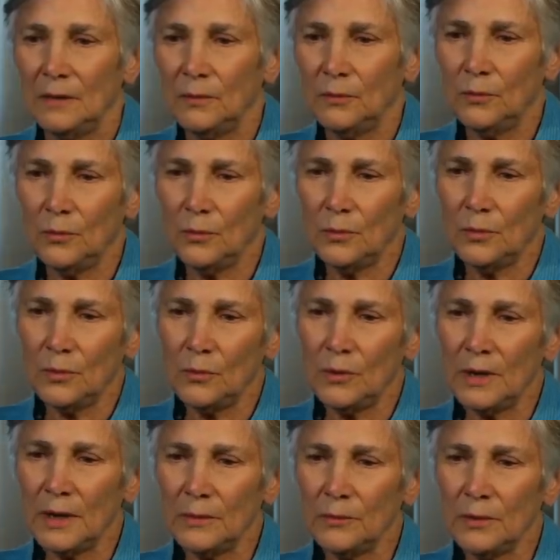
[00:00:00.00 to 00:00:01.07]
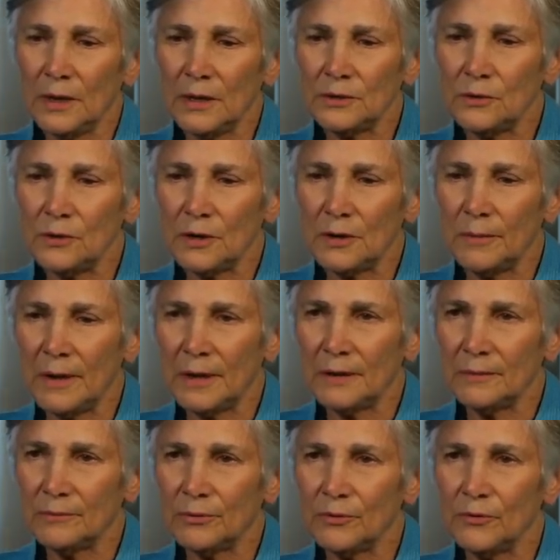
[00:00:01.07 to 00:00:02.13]
When I, when I talk about
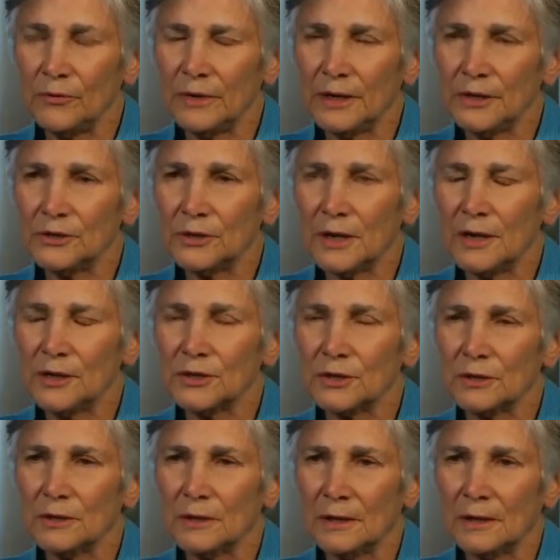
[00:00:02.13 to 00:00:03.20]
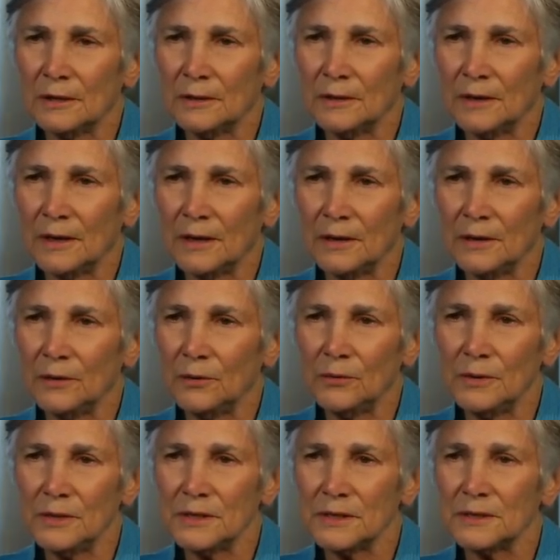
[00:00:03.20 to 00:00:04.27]
improving education, I, I
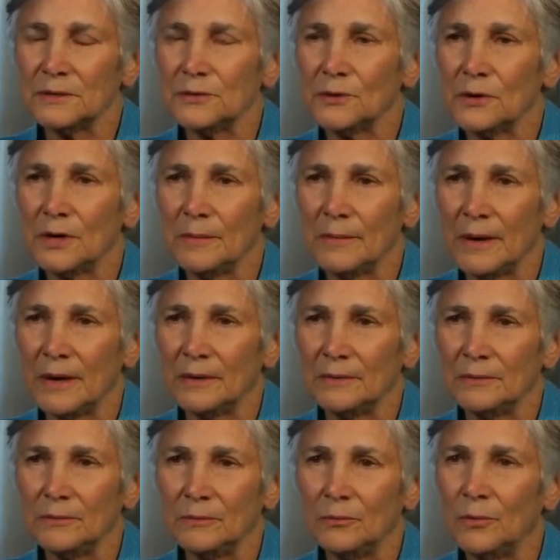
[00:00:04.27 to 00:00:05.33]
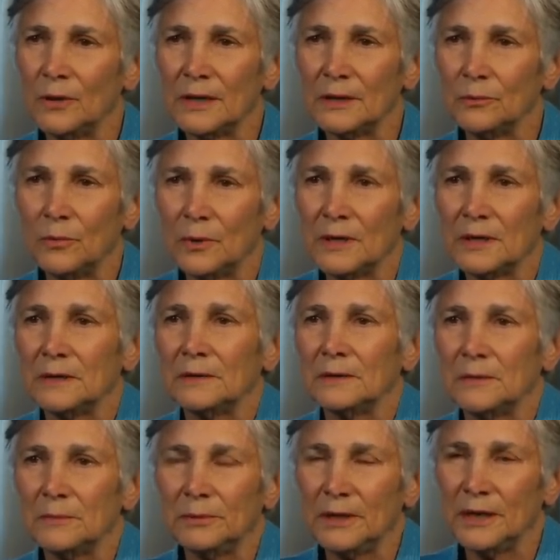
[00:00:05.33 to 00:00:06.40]
always talk about what, what a
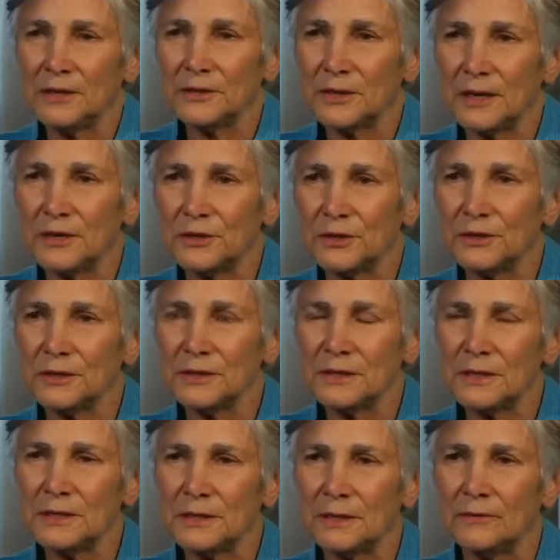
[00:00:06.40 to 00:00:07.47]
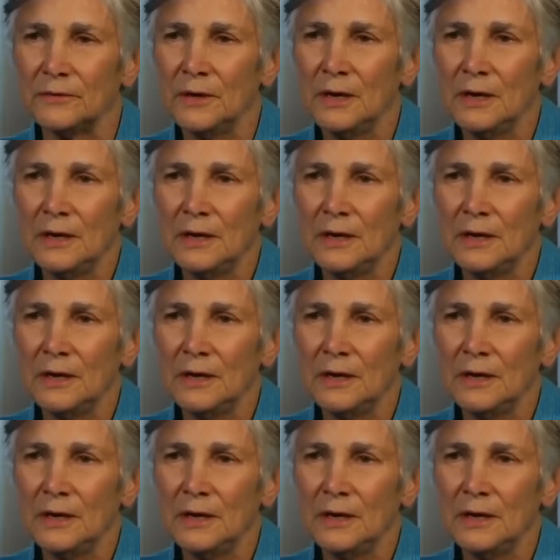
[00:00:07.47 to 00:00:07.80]
complete education consists of.